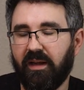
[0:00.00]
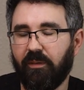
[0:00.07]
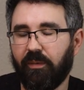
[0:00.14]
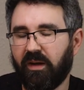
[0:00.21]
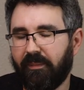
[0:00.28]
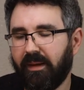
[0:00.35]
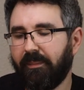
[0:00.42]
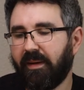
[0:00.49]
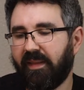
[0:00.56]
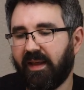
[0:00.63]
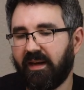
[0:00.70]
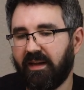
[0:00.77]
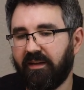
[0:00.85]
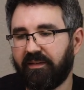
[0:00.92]
What I mean by
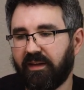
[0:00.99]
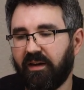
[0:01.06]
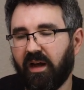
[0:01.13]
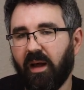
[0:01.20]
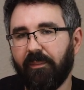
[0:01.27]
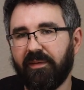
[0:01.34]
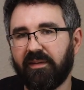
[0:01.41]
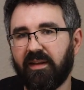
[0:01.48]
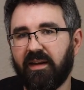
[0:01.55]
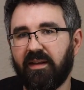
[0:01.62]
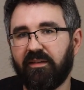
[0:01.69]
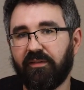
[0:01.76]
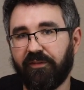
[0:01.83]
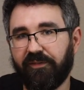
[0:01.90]
that is an object that
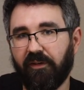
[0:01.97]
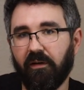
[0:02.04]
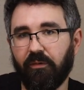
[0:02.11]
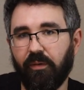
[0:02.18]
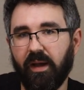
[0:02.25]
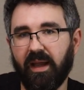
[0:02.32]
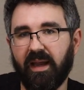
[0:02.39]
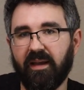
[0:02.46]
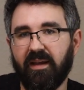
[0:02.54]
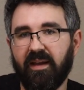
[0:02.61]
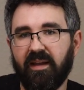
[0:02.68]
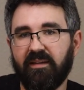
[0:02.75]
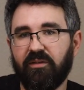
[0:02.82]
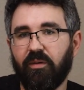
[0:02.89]
is far away
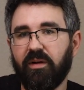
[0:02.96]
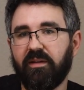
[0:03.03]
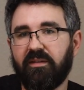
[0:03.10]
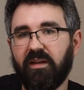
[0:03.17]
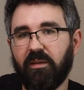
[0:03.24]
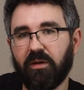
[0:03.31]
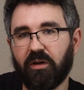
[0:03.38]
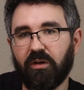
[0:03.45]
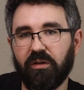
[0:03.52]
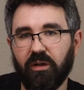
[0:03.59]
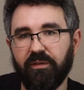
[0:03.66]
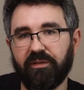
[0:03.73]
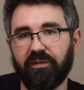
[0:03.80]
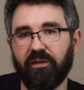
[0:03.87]
is going to seem
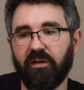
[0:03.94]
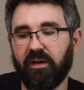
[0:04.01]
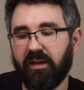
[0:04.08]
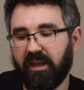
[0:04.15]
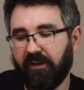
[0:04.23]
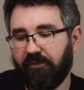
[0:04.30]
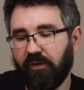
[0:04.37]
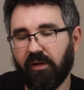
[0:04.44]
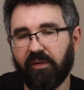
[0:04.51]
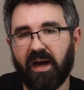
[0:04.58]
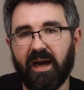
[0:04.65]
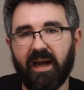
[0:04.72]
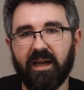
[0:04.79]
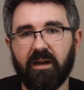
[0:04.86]
closer if you have
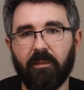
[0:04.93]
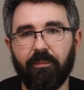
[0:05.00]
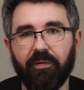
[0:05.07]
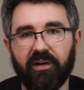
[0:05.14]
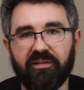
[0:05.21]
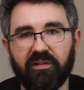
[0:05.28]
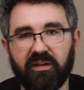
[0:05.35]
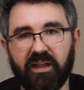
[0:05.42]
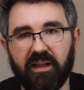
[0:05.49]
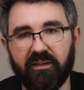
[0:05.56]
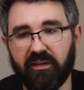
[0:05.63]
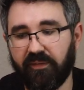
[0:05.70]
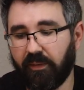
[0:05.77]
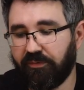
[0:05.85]
a high compression
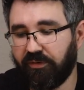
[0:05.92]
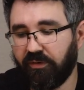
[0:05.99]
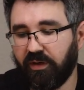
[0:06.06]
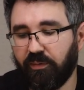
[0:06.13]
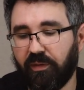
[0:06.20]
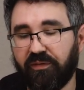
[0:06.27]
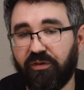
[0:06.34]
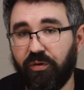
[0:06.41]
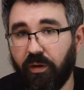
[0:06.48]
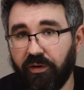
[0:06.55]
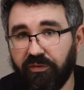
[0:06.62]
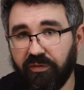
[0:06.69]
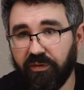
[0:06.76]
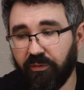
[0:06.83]
lens. If I'm shooting with
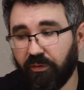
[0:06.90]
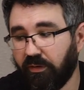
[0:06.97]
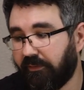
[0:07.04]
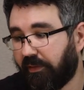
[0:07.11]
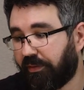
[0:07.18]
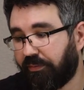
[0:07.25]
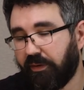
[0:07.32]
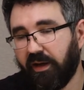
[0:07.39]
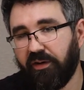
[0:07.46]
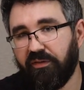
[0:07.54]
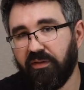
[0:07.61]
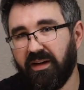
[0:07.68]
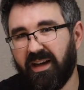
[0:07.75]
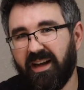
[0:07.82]
200 or even
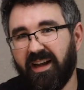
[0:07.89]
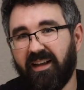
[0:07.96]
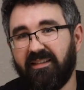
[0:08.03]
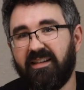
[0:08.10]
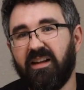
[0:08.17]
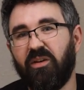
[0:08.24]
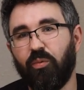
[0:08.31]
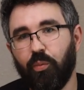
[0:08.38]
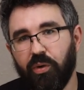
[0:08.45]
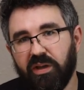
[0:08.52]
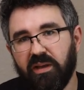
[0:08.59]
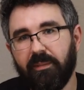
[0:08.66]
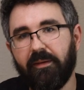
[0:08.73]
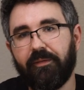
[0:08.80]
300, it's going to
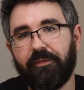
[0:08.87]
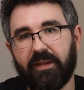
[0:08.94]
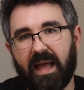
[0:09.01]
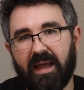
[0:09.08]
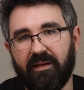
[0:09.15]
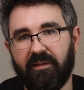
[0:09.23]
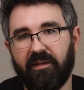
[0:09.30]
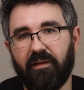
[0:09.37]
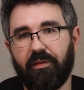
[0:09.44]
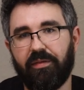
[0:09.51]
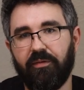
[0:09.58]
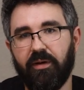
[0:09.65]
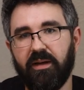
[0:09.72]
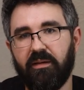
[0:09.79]
really be flattened in a
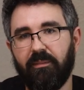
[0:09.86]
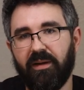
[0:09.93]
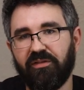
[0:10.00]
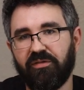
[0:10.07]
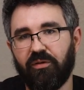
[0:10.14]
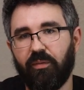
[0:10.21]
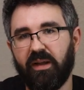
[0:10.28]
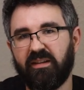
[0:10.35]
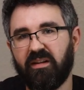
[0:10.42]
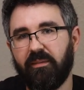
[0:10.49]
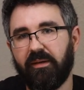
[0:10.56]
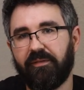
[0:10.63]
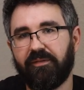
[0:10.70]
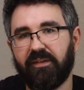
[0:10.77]
three-dimensional way. It's
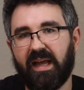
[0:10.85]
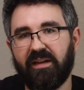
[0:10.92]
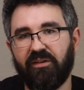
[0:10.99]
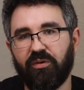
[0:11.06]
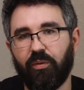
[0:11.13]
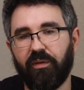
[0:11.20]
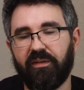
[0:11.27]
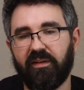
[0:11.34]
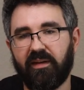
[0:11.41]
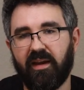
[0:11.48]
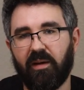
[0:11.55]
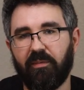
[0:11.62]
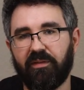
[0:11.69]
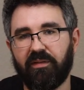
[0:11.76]
going to be flattened towards the
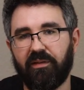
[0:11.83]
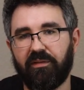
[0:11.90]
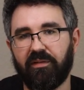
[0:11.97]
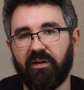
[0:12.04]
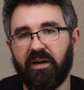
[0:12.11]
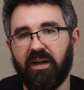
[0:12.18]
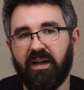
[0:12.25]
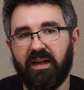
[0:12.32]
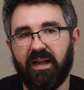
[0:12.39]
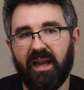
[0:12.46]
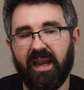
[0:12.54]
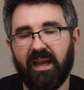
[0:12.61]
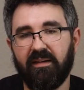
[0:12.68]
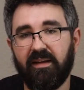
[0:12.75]
camera sensor
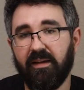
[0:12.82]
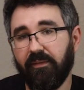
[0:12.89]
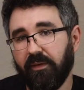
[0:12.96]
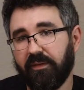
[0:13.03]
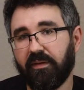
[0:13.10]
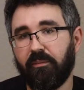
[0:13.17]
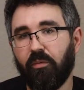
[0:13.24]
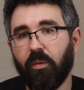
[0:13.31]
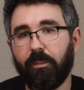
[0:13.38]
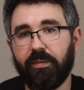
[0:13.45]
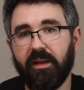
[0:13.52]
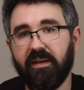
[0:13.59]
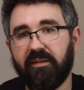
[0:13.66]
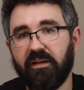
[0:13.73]
and give us a more
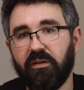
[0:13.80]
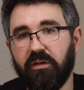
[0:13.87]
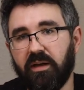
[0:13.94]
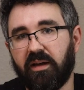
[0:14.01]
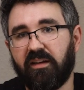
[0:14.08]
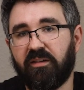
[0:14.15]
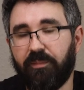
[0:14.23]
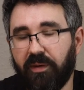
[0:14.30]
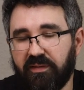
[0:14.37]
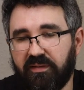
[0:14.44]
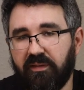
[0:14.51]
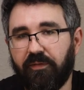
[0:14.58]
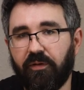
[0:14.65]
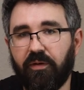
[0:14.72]
pleasing look,
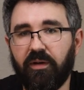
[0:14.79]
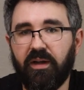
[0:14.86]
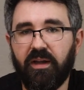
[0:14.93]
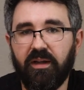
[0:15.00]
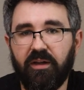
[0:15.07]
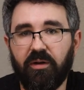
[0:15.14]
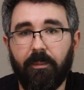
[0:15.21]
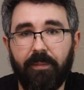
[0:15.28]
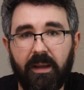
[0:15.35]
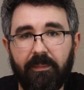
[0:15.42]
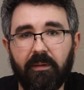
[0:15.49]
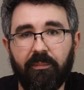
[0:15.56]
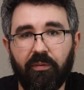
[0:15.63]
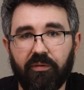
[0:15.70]
especially for, you know,
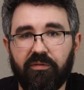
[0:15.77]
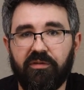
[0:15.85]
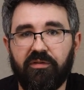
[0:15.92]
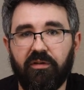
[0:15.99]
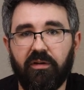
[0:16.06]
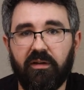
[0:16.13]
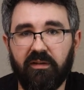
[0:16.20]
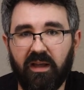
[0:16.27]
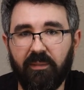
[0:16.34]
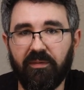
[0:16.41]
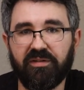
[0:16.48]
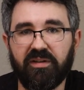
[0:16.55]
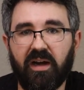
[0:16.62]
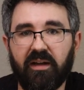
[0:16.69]
people portraiture,
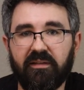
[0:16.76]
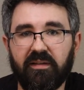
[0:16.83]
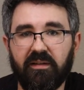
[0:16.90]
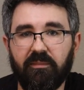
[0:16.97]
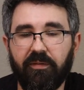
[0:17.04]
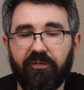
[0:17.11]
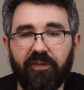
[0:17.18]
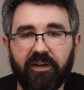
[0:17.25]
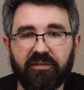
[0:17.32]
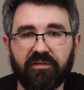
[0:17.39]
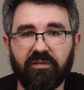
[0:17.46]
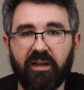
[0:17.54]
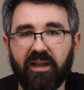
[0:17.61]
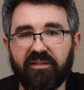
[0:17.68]
glamour shots and
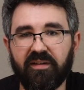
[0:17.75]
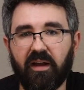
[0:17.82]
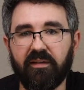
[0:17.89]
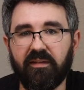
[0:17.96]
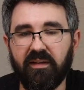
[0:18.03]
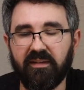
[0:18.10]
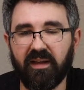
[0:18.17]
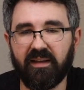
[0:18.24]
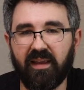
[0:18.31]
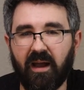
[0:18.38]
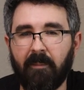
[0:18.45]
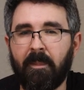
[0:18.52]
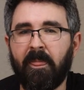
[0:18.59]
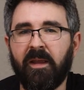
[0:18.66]
professional headshots, things like
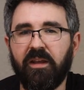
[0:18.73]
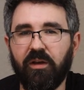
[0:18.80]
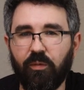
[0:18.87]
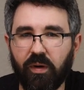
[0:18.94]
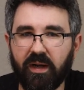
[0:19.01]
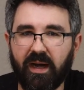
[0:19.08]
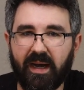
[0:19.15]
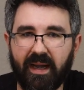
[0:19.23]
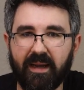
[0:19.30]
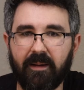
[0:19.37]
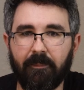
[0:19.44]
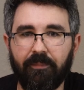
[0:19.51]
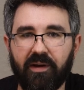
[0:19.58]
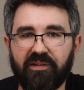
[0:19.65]
that. You want high
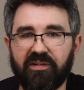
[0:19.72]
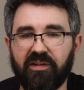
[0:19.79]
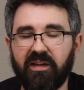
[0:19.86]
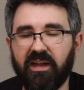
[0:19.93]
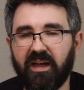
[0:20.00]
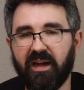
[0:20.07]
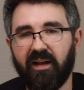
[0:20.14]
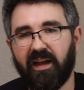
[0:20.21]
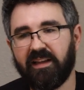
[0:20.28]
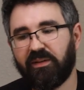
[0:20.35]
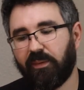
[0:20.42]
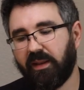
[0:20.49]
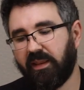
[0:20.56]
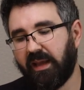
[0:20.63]
compression.
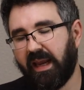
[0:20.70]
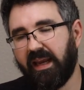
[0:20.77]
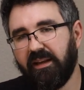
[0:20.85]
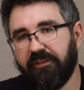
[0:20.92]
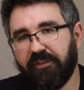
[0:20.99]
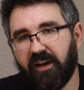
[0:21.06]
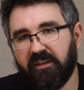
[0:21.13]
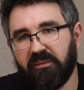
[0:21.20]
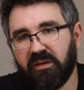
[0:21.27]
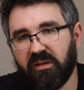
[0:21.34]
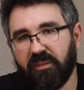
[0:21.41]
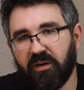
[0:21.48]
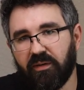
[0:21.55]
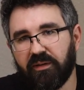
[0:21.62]
That's why the 85
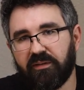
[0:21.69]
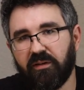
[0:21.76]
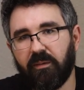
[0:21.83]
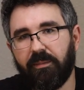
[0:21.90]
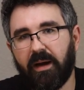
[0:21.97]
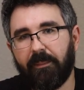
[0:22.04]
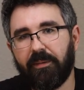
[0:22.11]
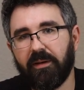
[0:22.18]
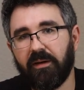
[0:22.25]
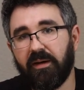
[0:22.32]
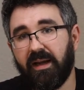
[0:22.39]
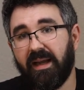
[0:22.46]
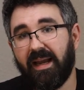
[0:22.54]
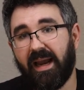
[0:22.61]
millimeter is so
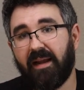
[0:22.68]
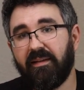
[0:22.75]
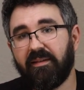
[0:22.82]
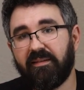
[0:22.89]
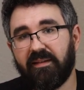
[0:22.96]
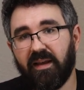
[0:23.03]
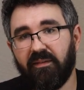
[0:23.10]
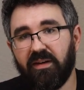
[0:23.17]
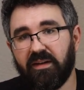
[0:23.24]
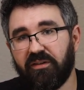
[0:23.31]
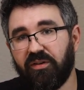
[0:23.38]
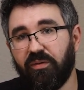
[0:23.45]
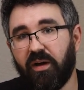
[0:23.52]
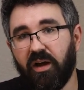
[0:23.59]
popular. And the 70
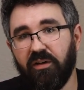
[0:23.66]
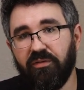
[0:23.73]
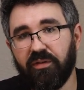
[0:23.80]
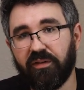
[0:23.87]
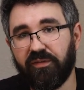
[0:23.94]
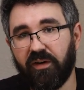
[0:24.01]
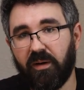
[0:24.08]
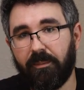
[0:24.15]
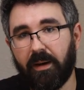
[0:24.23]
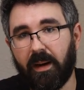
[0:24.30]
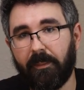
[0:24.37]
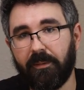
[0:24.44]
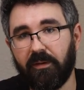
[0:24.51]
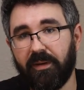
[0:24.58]
to 200 is very
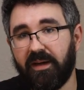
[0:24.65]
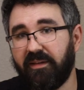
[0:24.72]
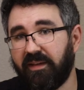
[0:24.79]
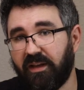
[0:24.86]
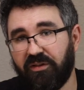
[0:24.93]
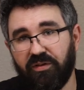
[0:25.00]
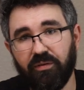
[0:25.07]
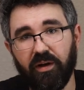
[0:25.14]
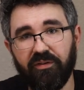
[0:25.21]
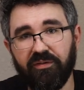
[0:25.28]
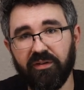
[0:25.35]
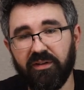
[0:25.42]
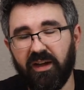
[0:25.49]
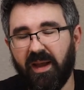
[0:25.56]
popular because at
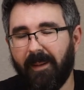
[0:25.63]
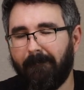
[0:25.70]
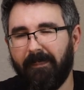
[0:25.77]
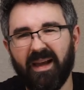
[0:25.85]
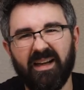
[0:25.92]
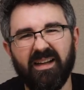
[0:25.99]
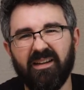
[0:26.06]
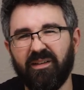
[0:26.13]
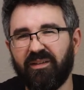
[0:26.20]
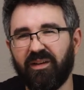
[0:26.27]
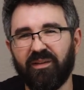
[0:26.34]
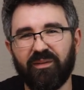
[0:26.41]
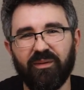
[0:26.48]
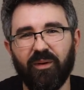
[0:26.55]
200, man, it is
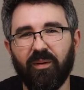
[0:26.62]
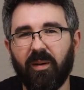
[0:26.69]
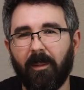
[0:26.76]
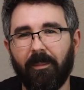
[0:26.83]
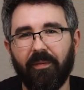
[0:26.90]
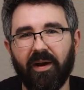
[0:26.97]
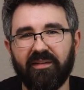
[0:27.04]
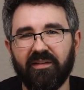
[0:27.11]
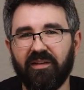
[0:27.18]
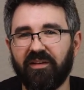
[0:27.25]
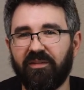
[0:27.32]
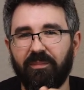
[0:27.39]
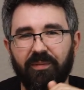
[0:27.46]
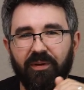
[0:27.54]
just so compressed. It
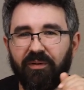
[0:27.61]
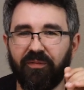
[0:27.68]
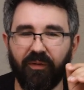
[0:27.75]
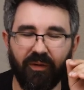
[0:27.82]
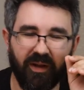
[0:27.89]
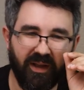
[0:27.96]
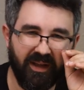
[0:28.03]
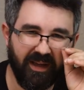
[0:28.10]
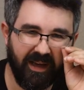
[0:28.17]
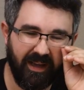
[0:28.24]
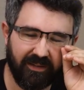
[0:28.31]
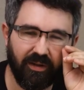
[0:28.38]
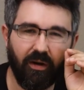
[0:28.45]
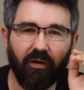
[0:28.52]
looks beautiful.
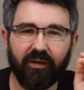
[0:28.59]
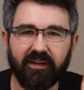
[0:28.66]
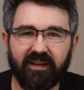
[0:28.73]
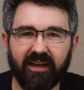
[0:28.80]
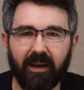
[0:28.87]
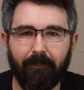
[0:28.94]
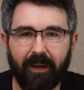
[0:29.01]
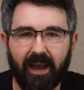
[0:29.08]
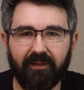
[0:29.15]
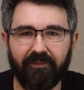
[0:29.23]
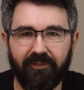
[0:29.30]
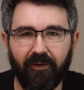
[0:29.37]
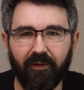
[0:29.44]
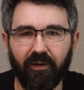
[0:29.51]
It's hard to take a
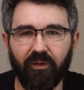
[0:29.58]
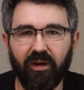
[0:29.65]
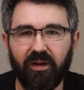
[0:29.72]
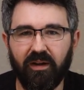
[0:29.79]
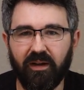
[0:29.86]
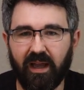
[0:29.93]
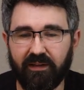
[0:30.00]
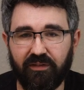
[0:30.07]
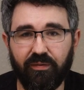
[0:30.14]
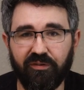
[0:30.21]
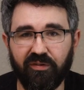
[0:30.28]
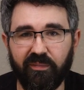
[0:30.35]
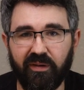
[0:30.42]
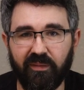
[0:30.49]
bad photo at
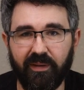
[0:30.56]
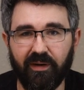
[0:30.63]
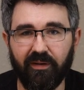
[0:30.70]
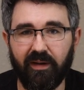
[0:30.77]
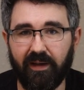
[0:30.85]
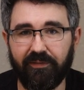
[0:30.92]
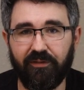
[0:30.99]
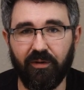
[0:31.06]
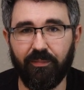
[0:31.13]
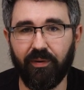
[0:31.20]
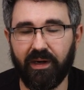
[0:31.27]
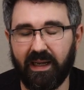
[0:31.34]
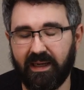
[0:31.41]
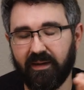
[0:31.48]
200 millimeter
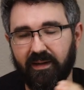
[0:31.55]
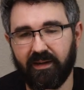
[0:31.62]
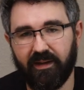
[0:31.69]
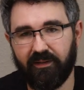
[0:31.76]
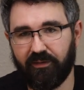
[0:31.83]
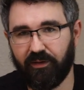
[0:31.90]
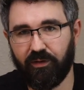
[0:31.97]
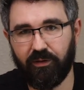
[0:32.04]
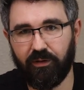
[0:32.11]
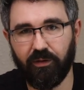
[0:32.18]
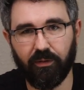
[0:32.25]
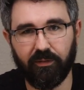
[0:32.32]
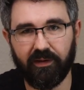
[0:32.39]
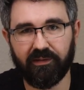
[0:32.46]
f2.8. It's a
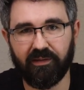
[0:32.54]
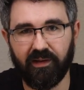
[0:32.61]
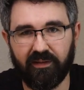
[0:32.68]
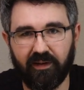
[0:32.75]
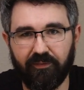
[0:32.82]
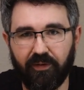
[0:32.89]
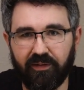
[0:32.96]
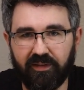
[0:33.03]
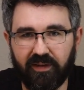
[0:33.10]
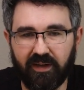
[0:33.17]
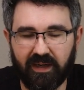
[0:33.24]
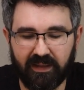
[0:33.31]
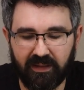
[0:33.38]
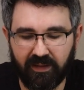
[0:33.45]
glorious lens. I've rented
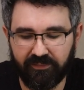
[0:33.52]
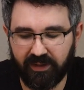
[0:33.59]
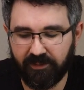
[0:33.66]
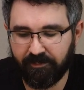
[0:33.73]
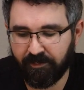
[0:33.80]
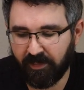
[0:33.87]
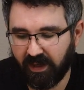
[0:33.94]
it and I loved it.